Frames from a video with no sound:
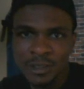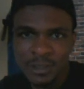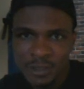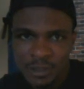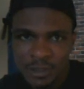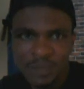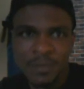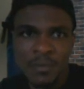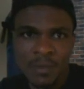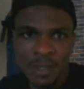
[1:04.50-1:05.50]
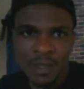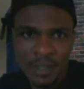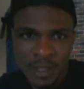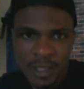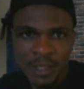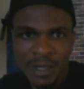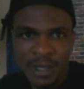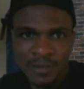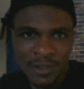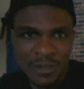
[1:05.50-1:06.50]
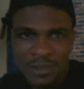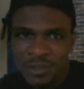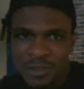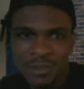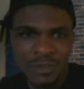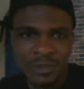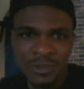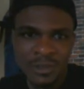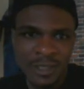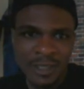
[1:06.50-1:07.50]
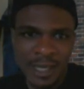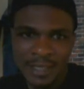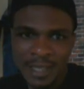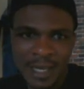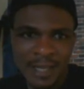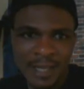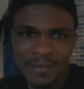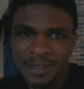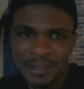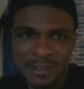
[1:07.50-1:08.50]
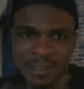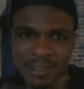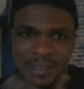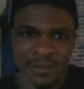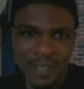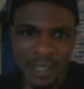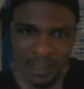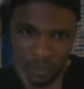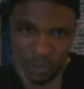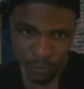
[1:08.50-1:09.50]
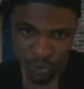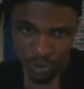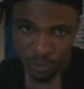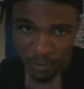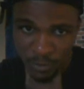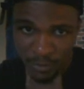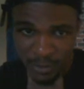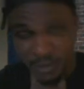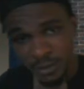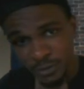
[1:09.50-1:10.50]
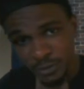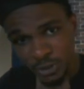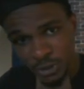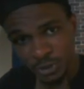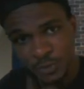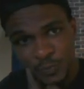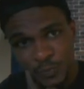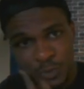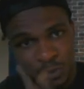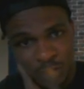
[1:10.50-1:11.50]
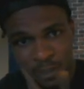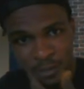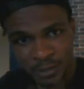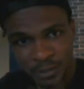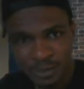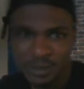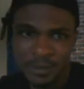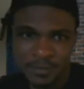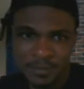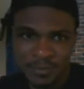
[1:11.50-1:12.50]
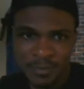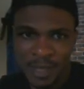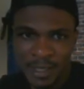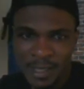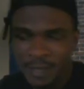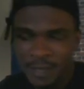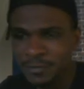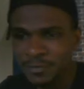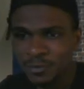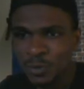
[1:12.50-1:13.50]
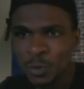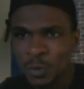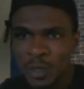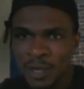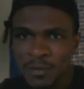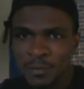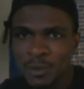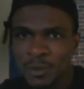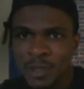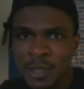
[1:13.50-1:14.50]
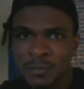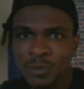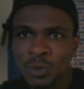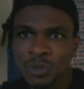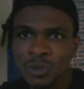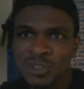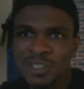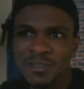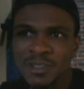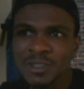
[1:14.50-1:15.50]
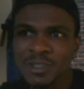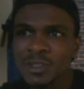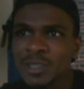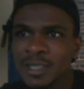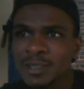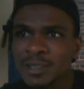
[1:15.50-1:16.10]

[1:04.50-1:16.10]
this. Here you have your new archive and retrieve. I hope you do remember this. If you don't, we'll talk about it. Archive, when you have a program, you want to save it so that